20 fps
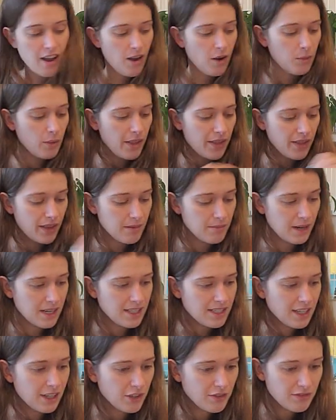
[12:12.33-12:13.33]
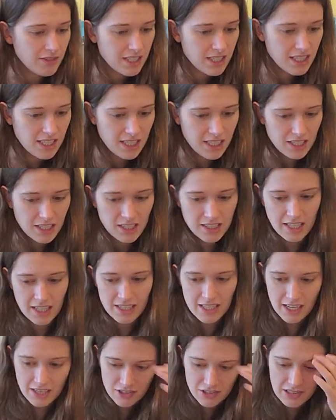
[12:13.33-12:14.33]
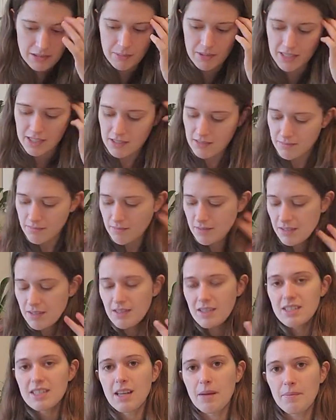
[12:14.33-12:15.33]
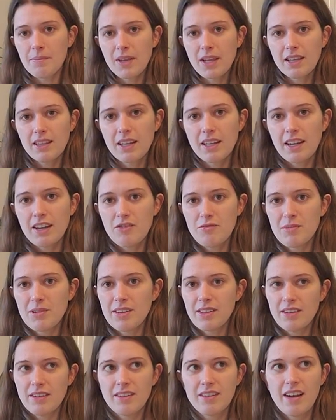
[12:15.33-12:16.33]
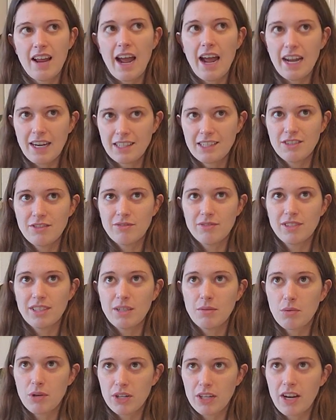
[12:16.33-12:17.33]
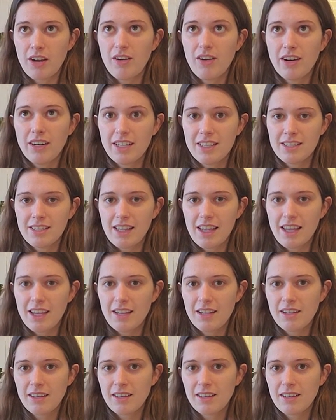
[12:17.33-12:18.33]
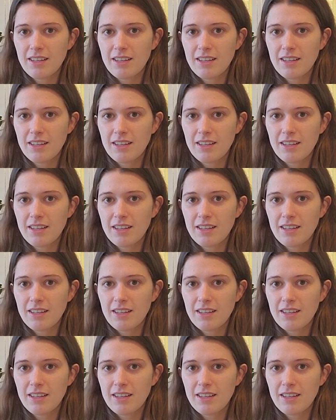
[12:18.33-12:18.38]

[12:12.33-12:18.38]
within myself this year. That's actually been something that I've been actively working on, is like